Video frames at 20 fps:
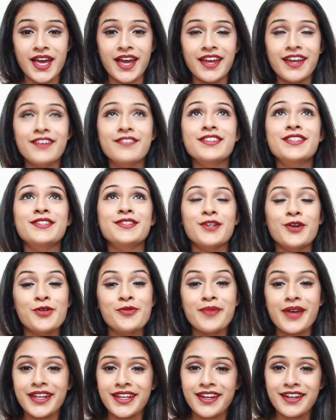I have so
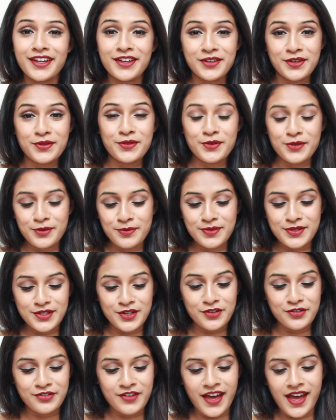many and I go through them
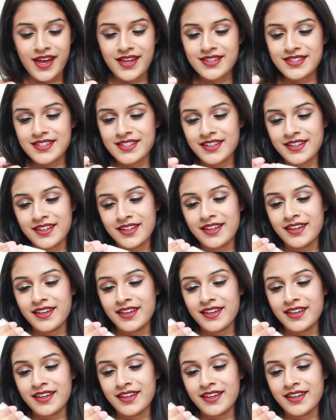so fast.